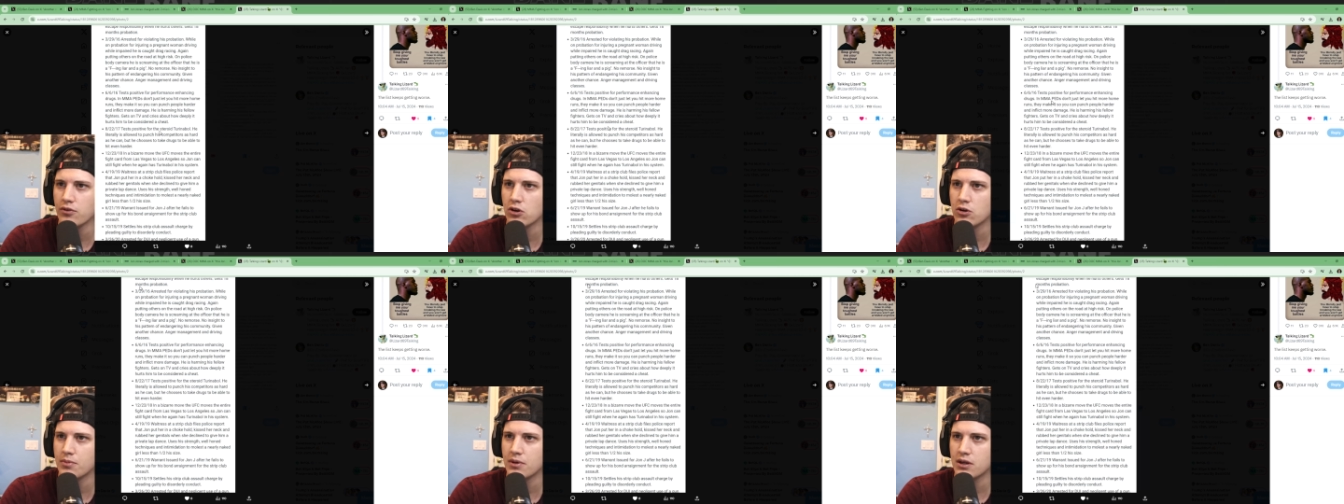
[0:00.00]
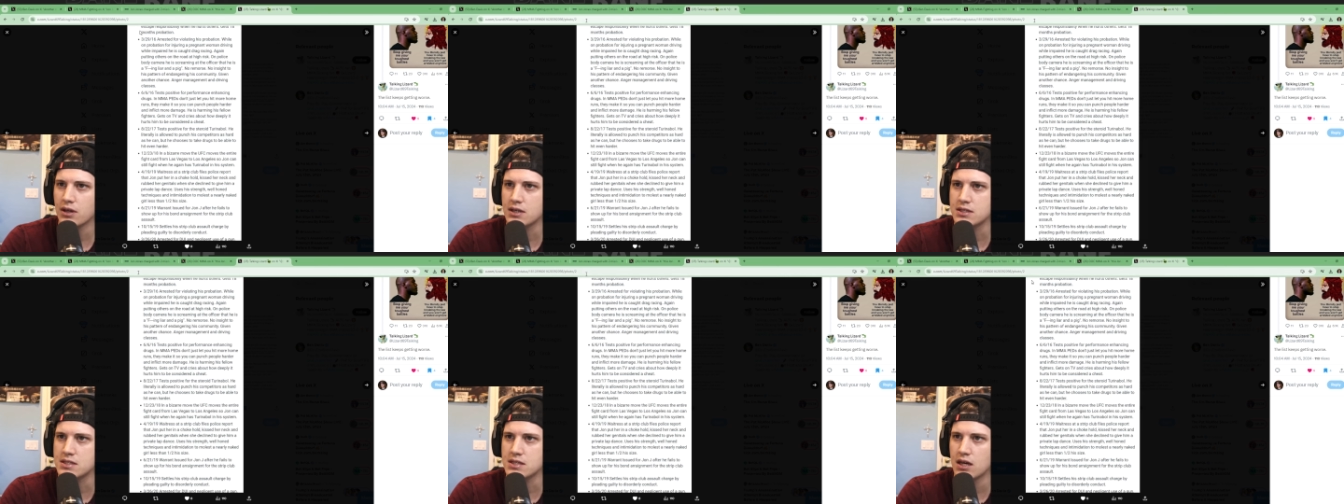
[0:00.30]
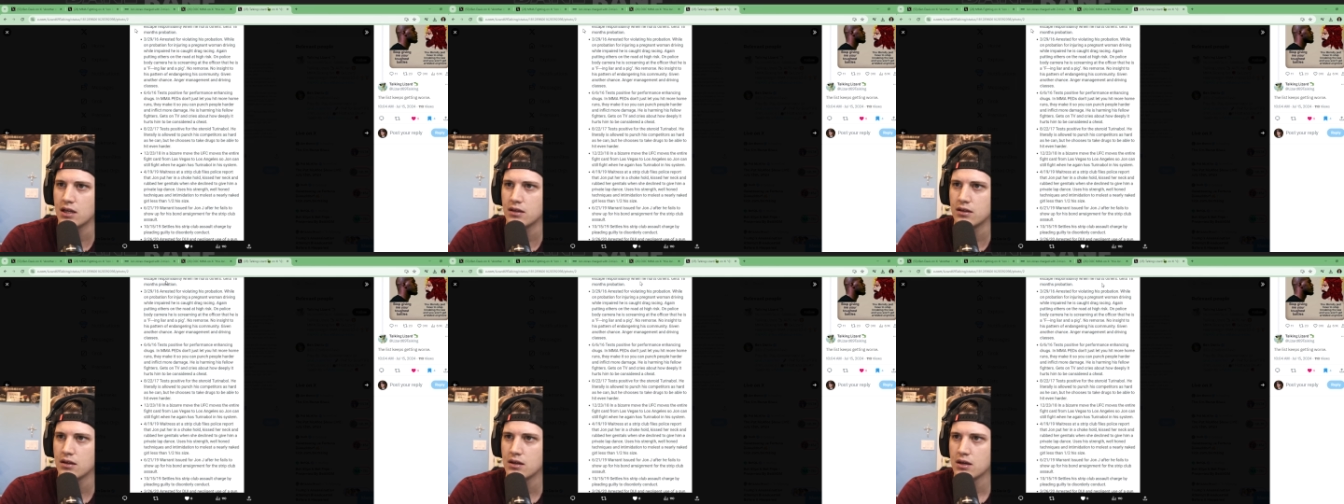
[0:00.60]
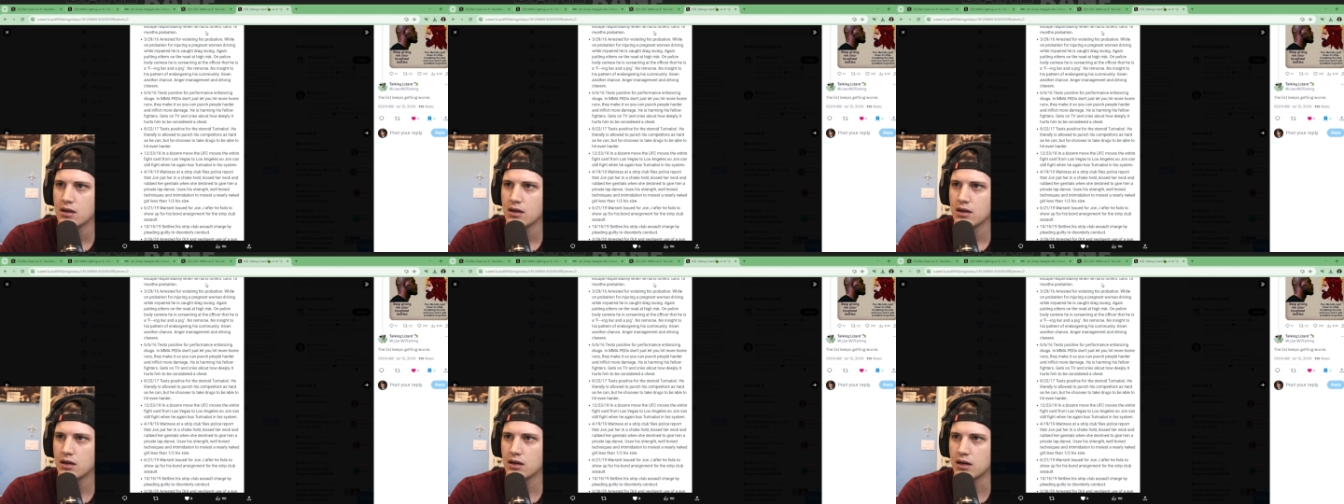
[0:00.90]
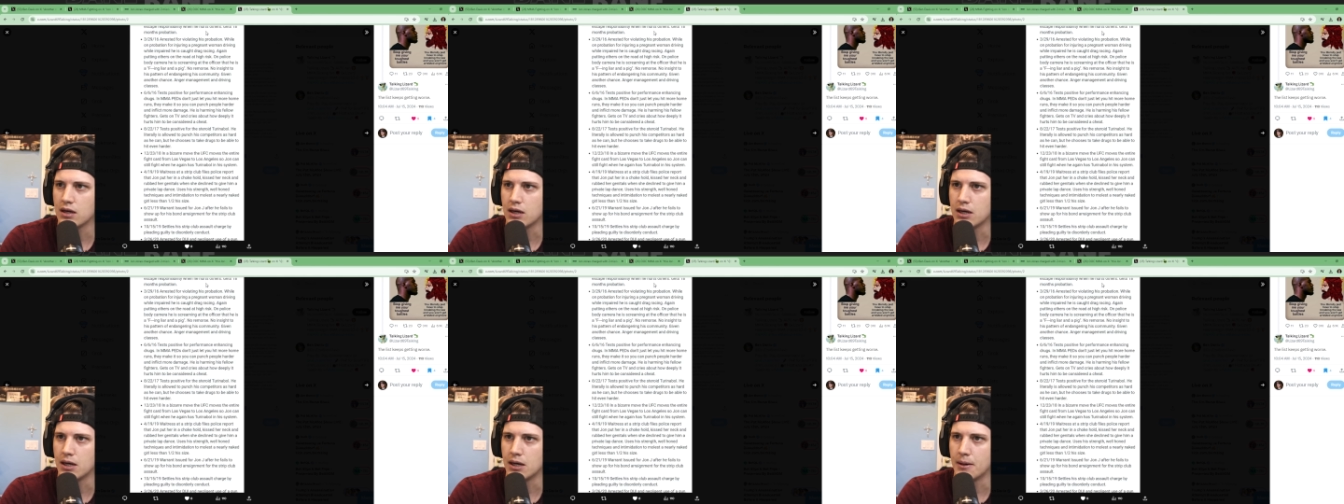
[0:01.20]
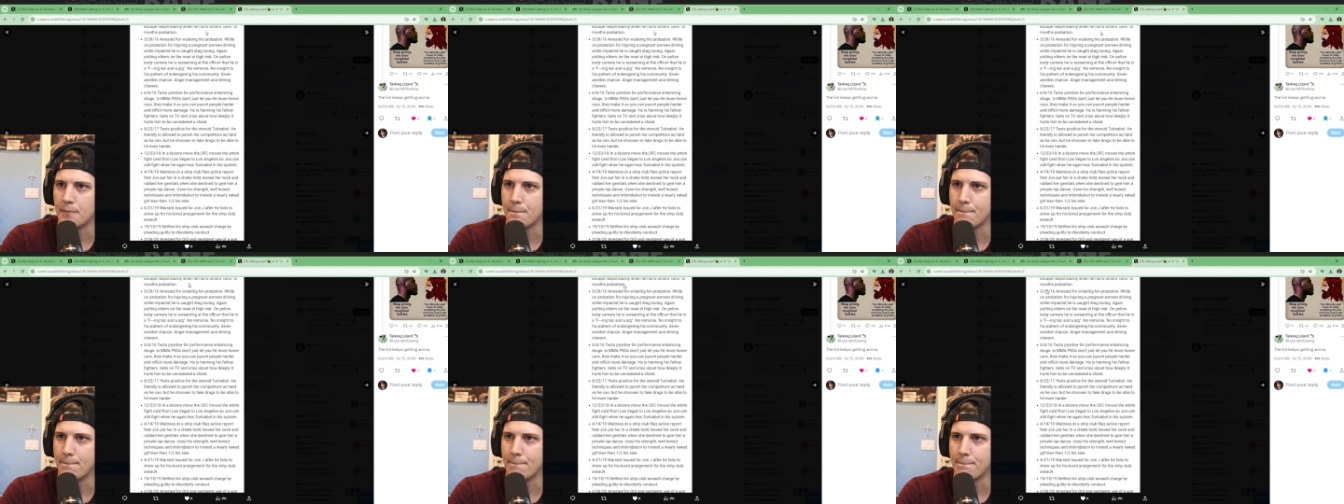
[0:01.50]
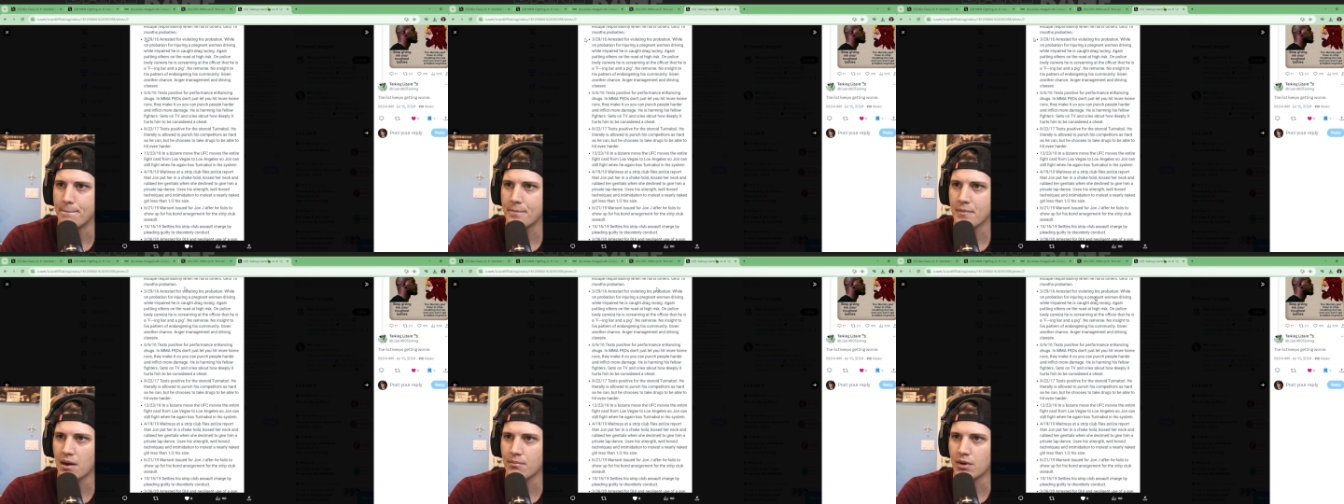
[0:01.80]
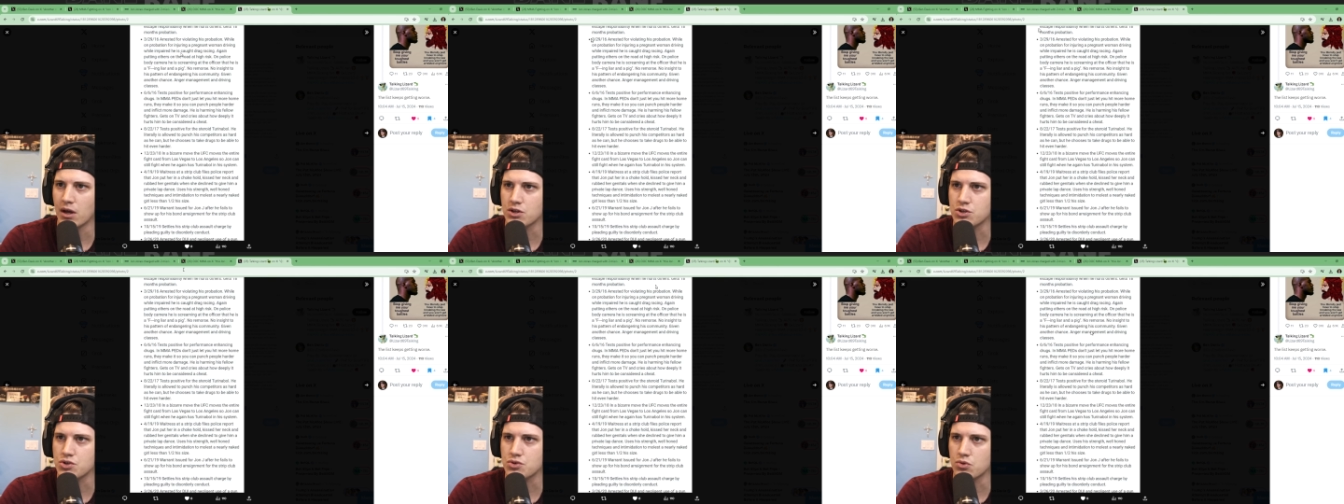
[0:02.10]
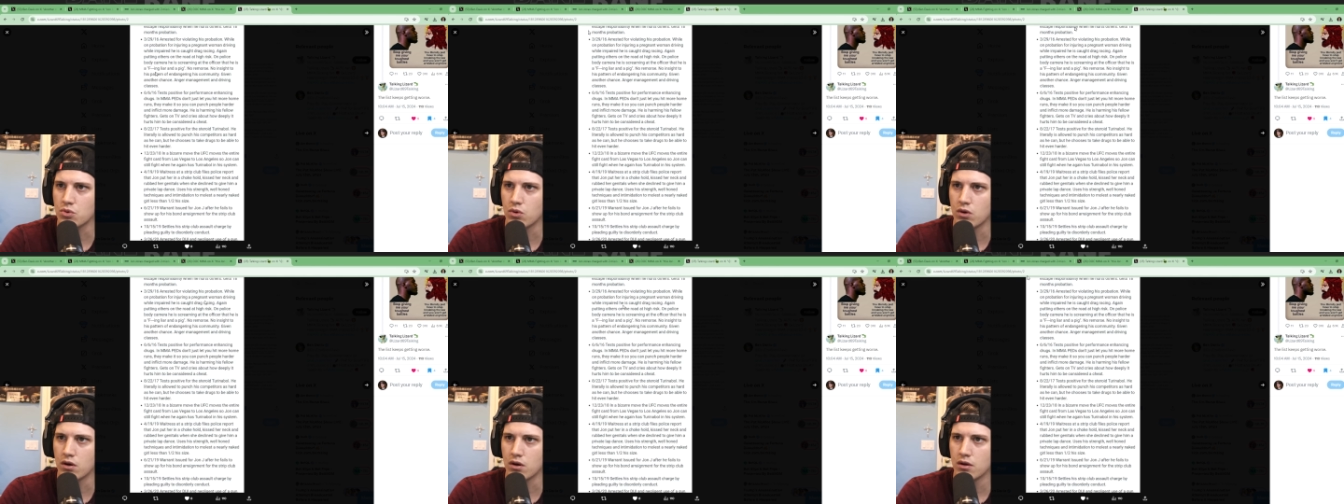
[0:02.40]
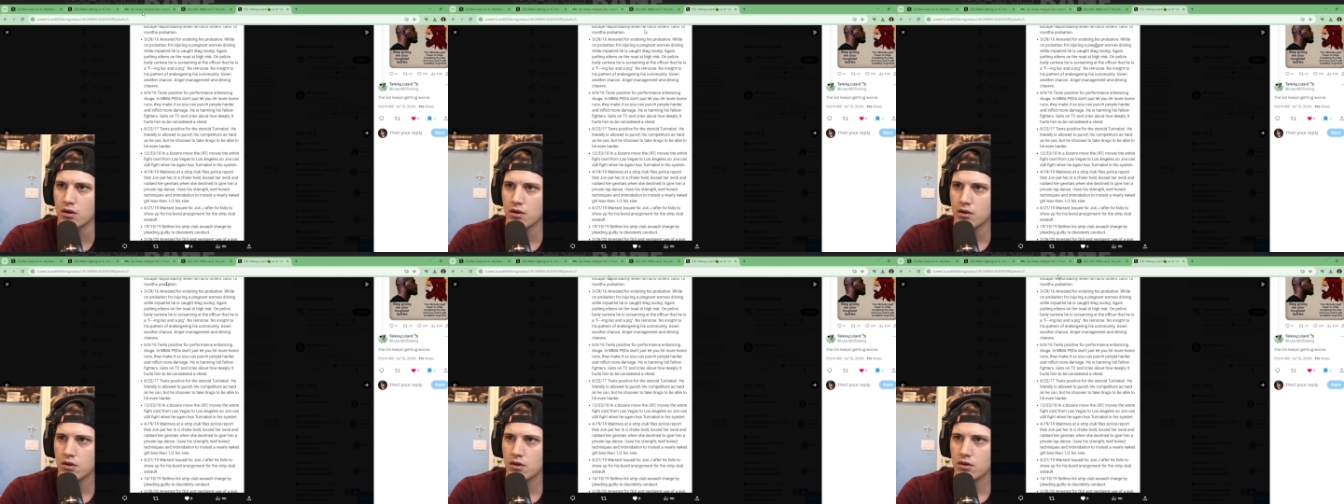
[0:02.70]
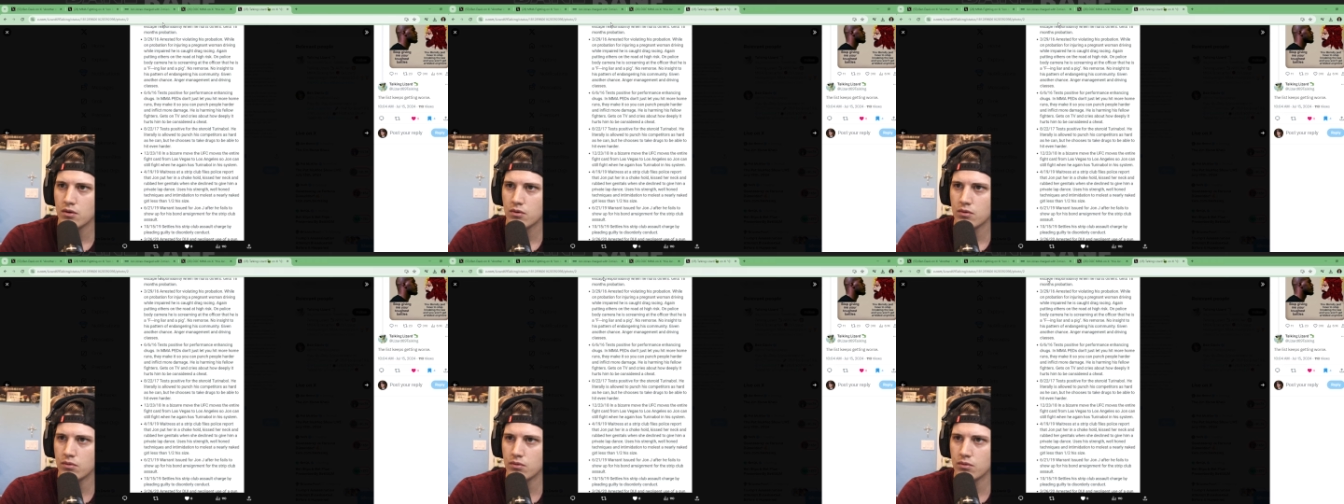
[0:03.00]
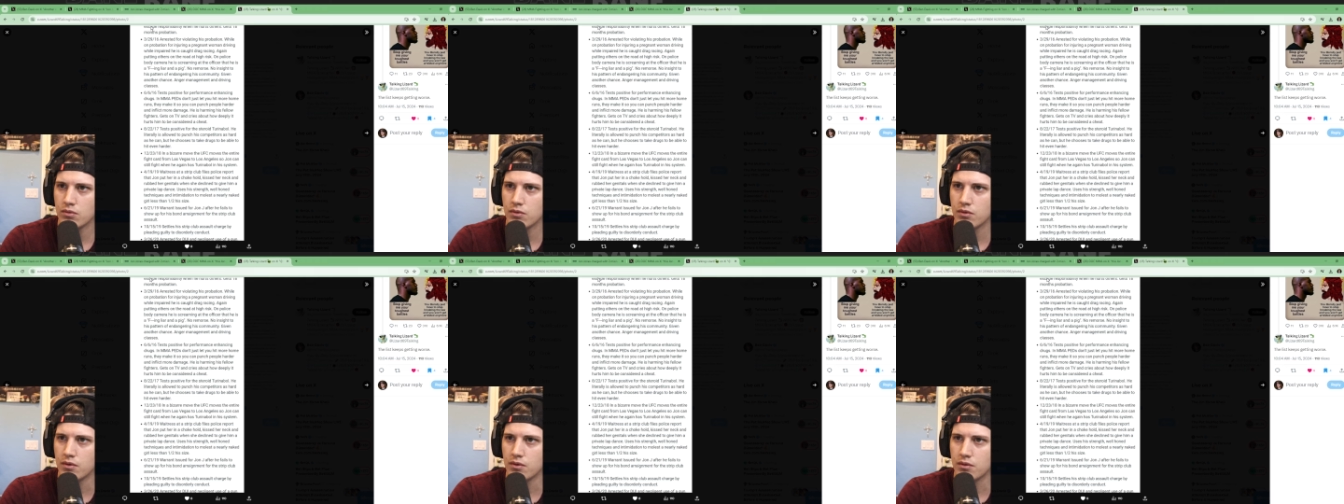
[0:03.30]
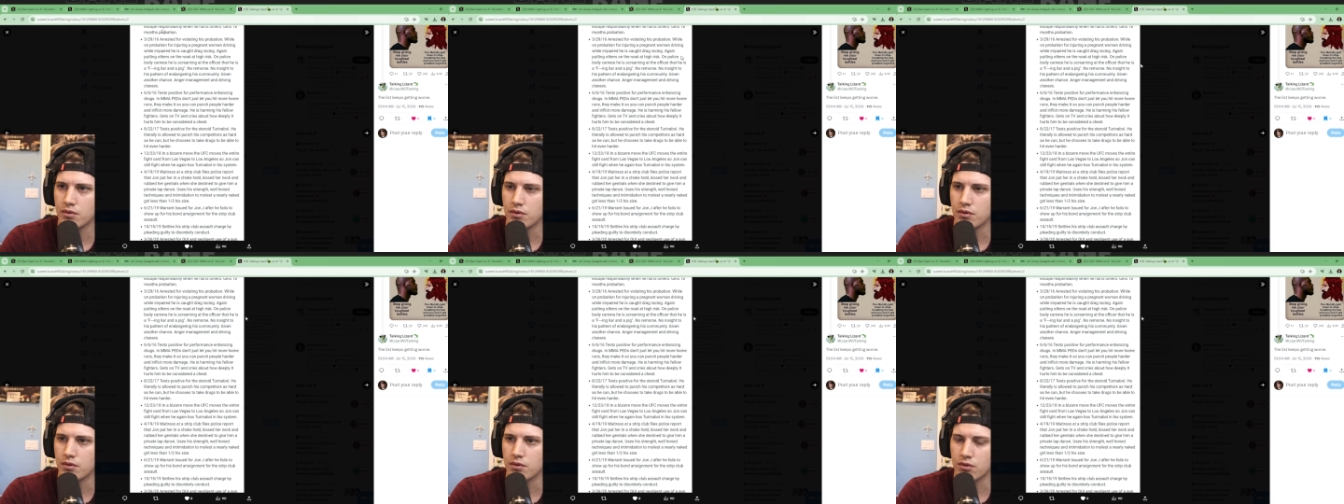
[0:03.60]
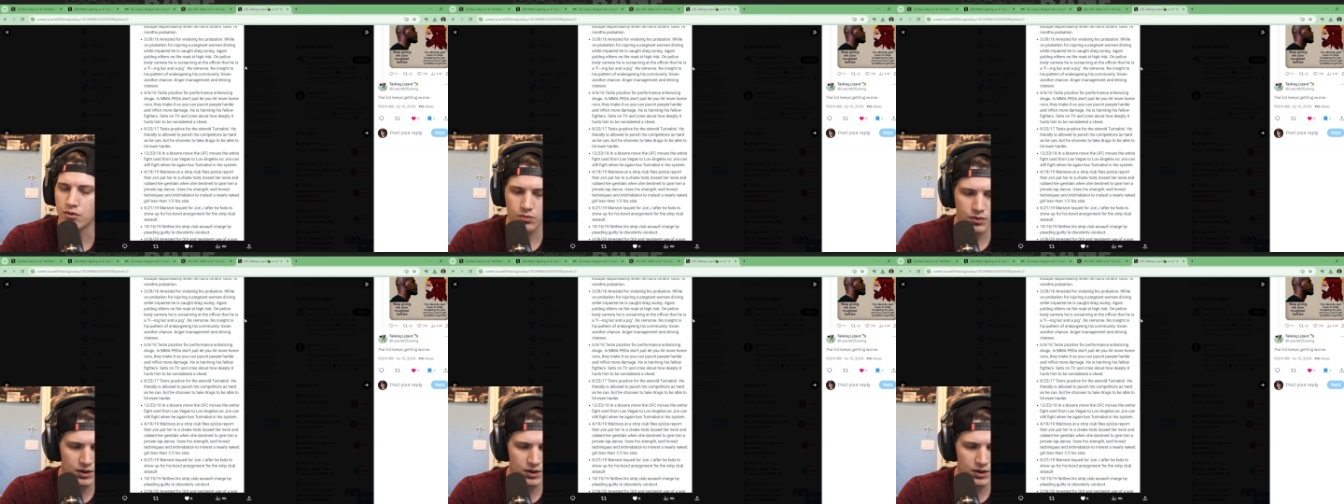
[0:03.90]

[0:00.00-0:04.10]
a little bit because then I'm not sure the